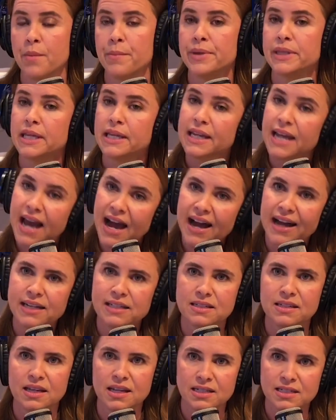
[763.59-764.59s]
But then, I
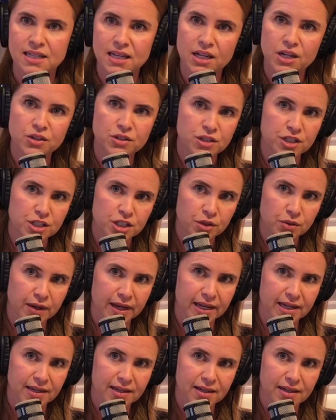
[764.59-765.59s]
continued to do
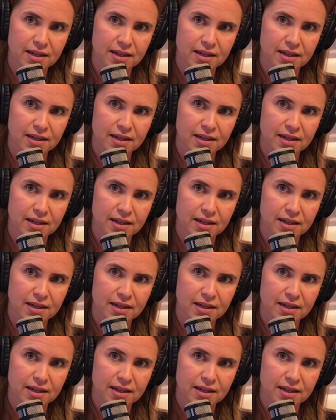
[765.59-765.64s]
it.